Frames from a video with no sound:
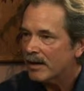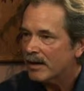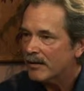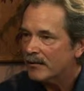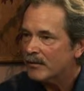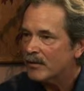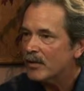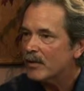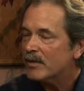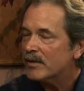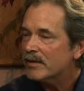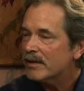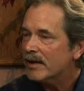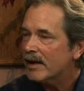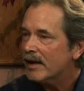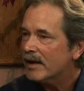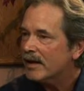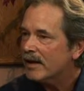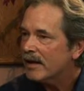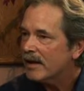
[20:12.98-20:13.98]
viewing
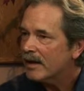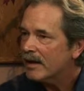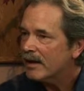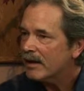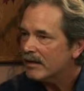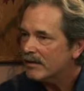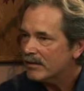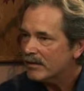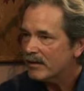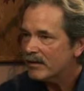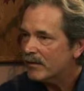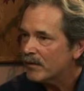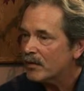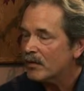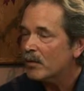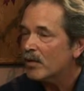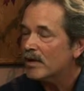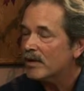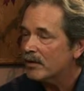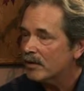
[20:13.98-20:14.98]
today, is that you feel
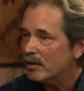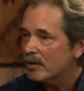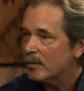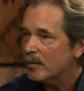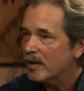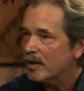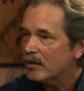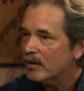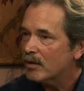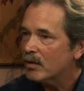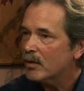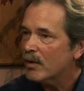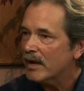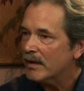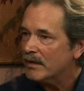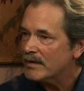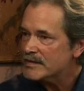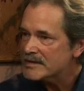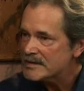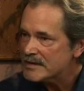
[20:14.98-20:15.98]
really good about you.
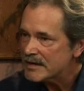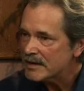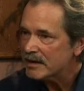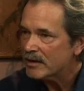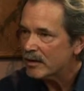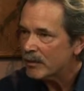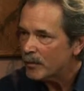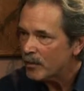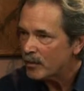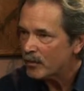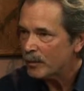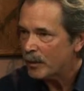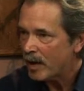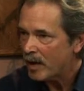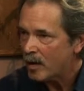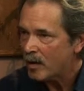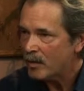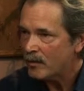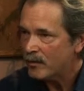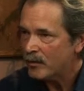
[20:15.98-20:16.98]
And the single most
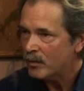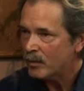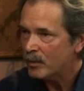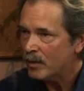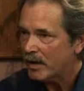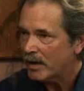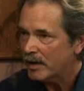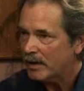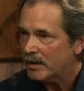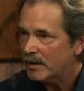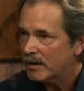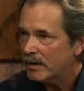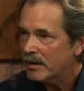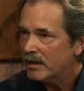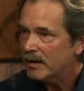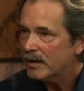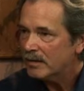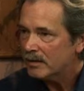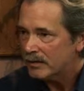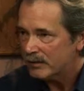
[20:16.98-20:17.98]
powerful way
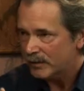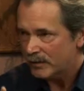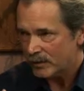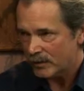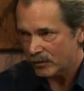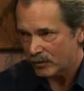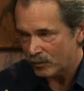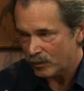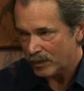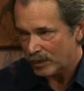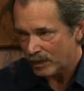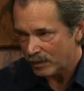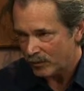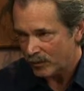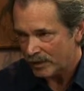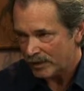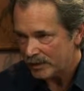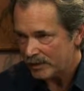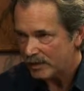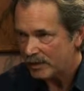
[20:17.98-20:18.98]
to feel really,
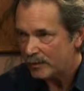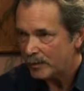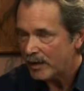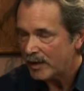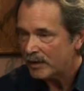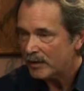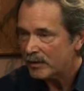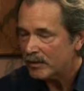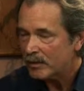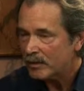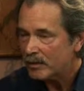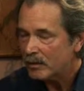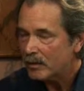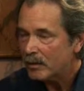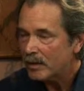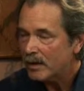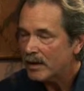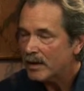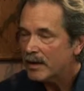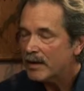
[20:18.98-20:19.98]
really good about
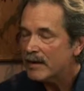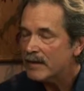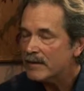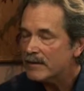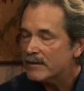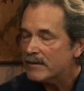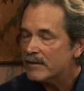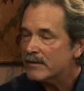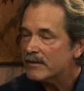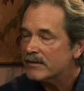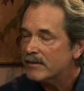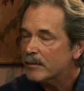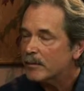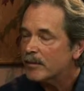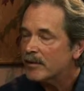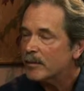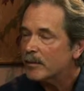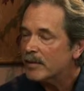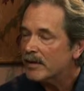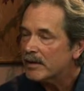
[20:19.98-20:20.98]
you is to
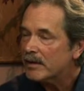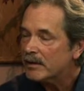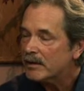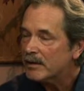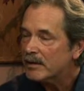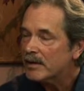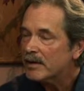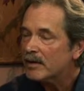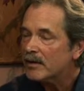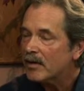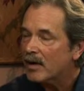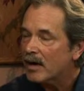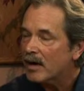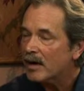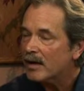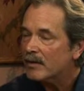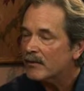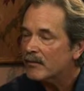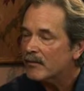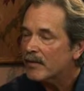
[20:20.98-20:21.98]
simply be clear
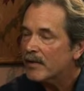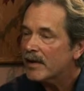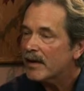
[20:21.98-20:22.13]
on